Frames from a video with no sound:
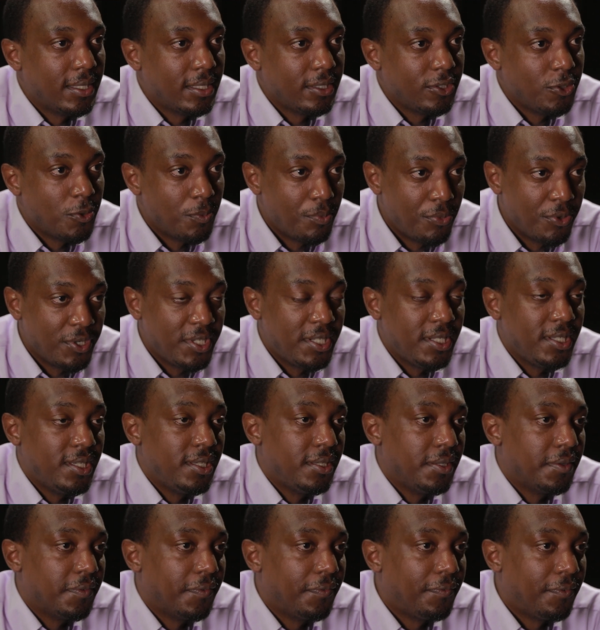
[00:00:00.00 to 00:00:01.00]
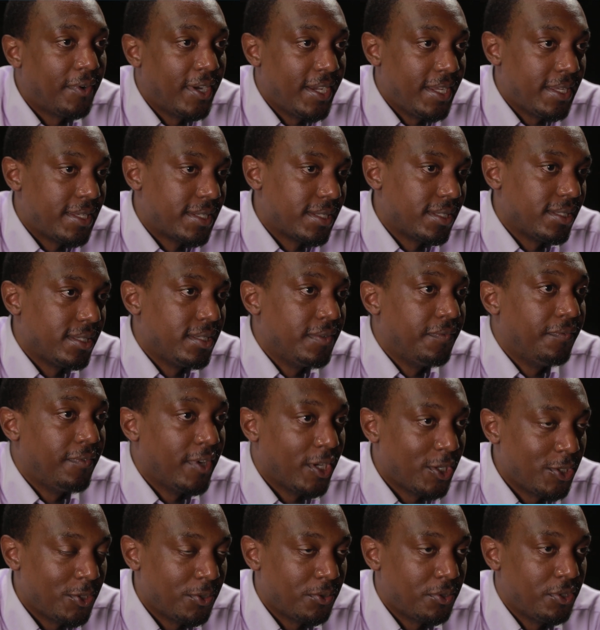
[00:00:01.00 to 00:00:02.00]
your body fight
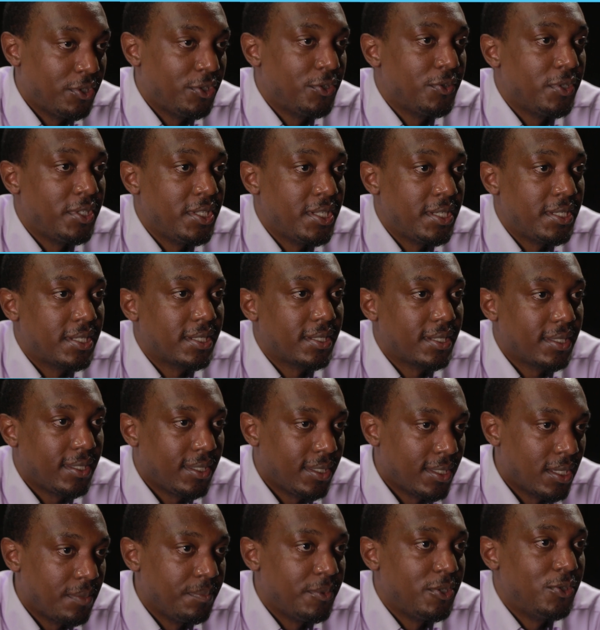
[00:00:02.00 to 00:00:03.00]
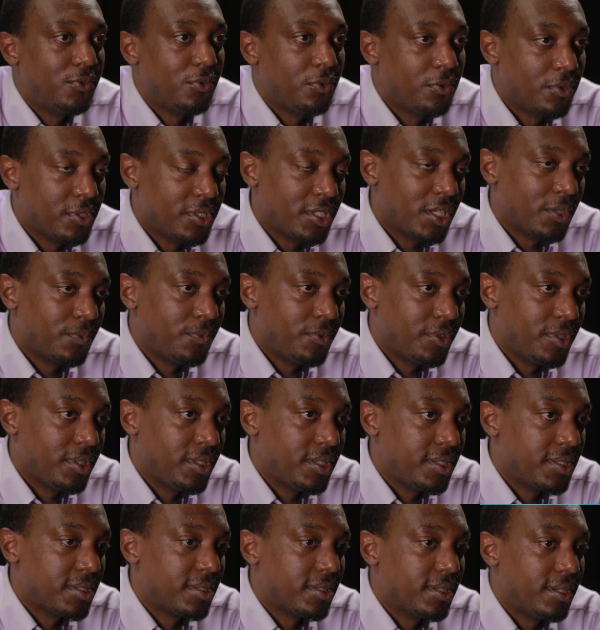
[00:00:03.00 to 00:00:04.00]
infection should it come into contact with
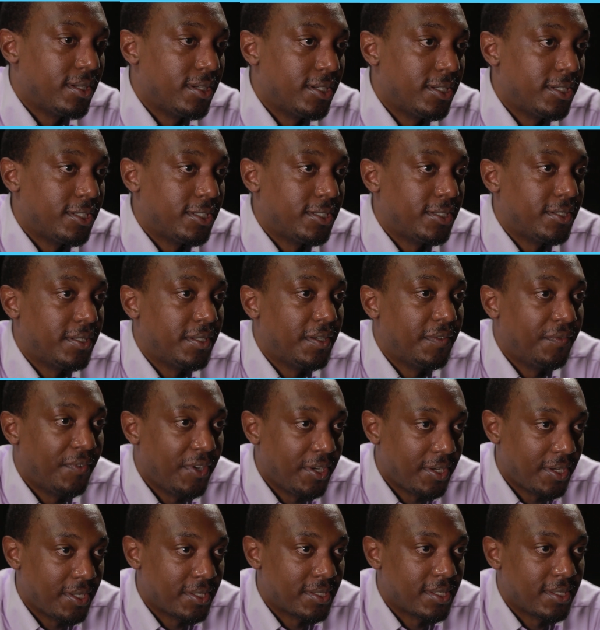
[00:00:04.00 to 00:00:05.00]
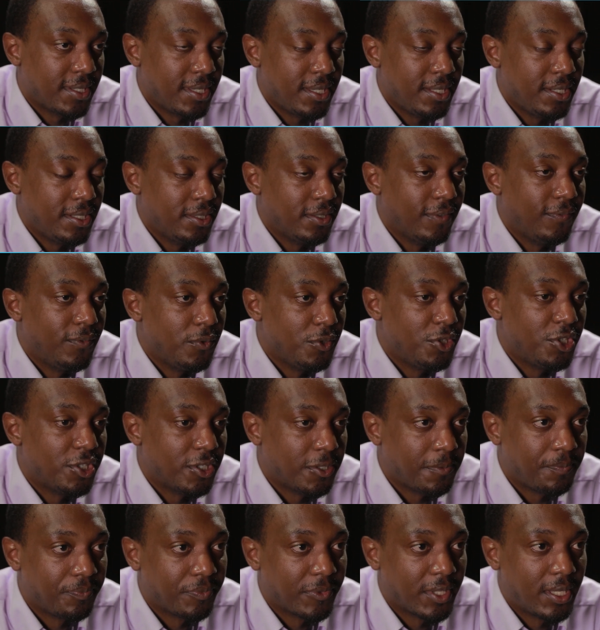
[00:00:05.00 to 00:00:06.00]
this uh, virus again in the future.
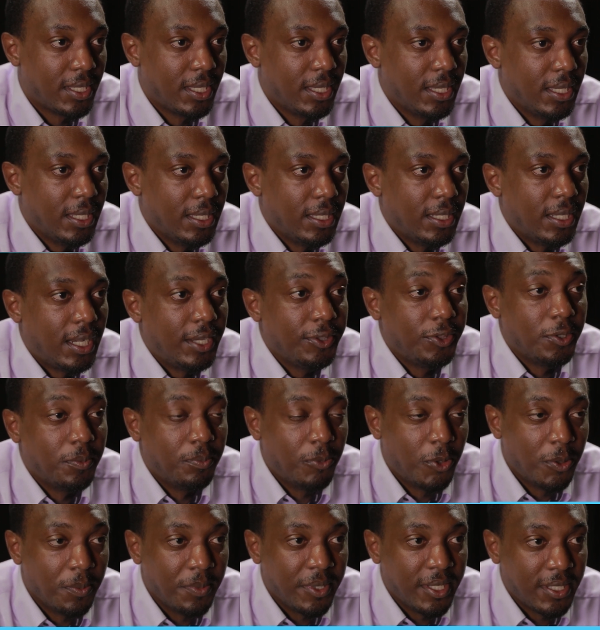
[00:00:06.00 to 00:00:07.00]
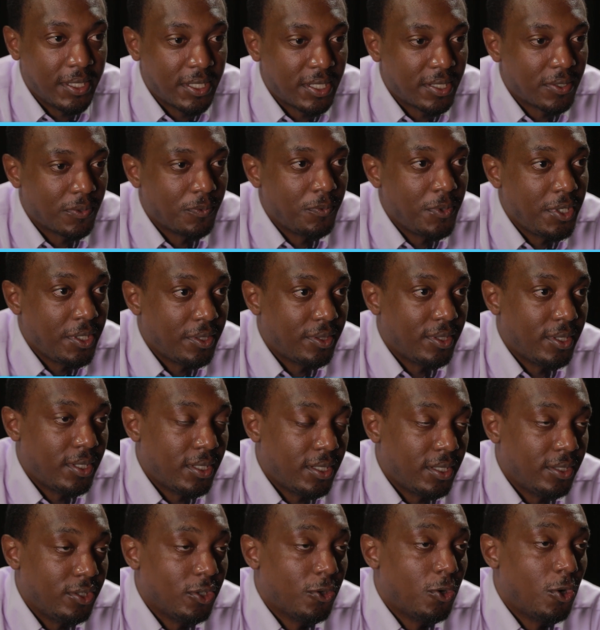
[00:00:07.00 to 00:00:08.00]
At the moment, with
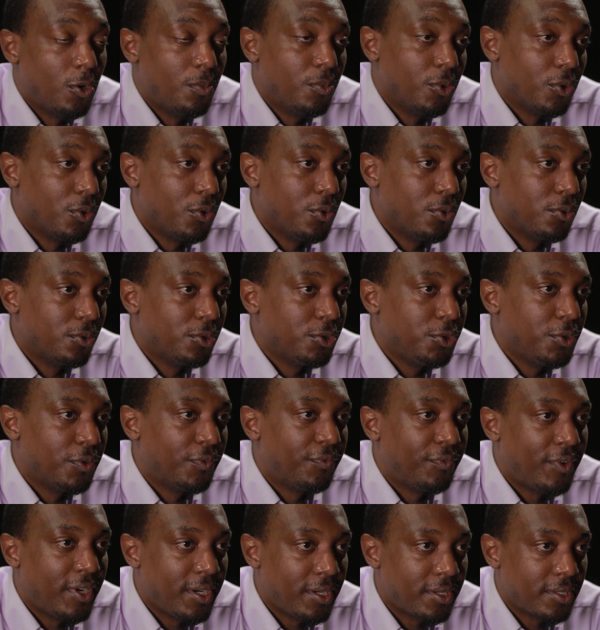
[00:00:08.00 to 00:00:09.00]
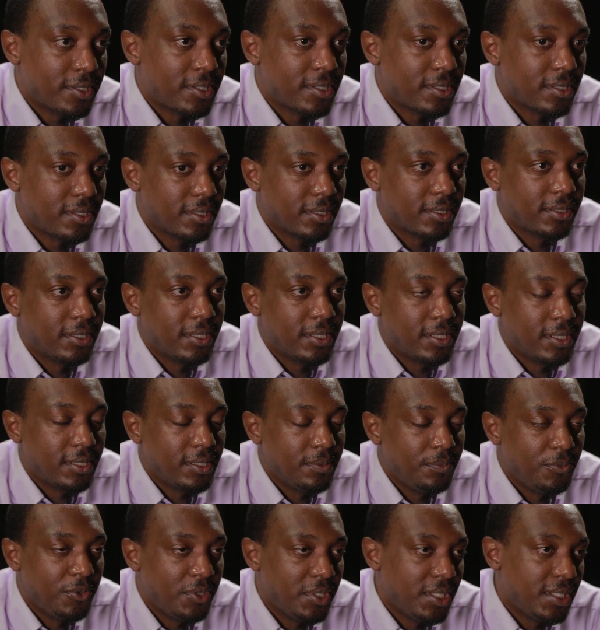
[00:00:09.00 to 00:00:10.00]
uh, the common cold, your virus, the
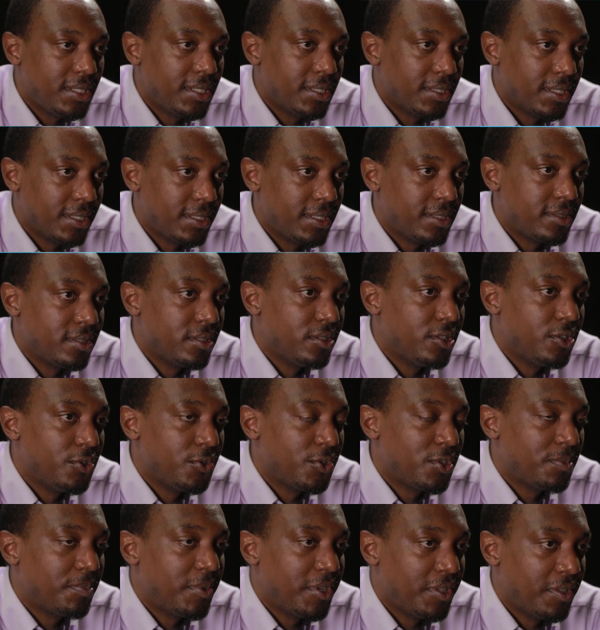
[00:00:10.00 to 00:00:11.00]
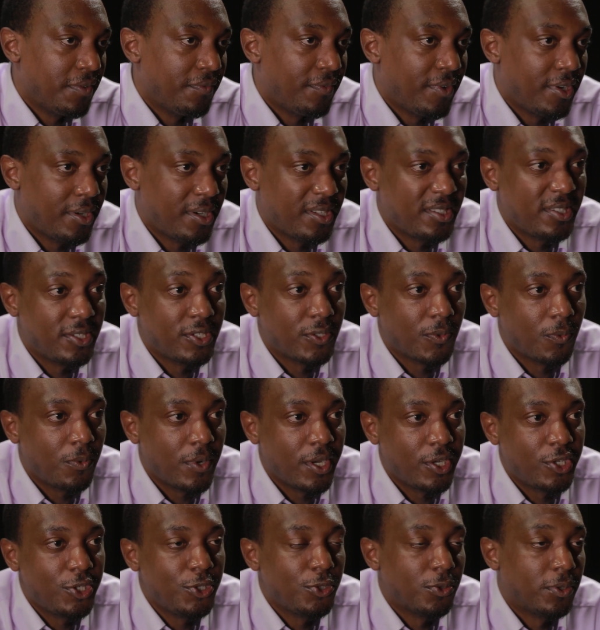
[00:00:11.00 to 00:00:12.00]
immunity that is induced by the virus is
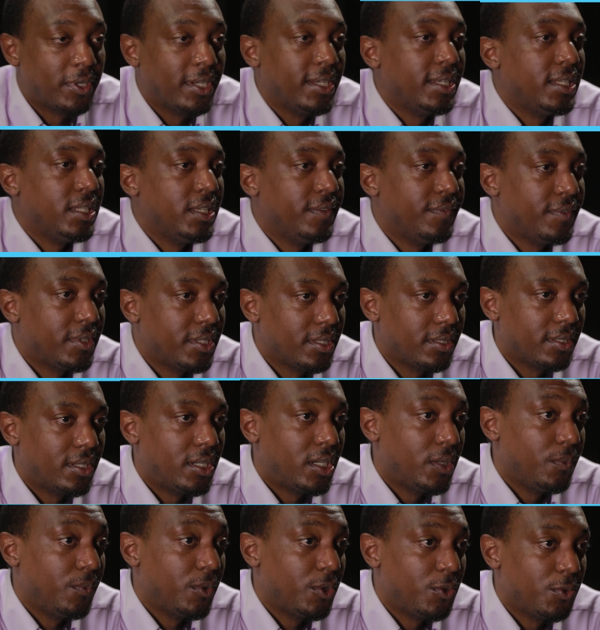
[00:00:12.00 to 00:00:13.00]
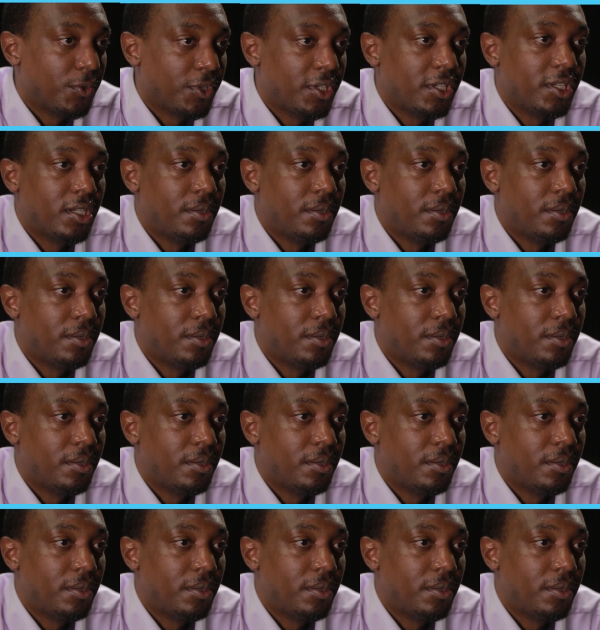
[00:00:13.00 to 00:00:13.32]
quite short-lived. Uh, we're talking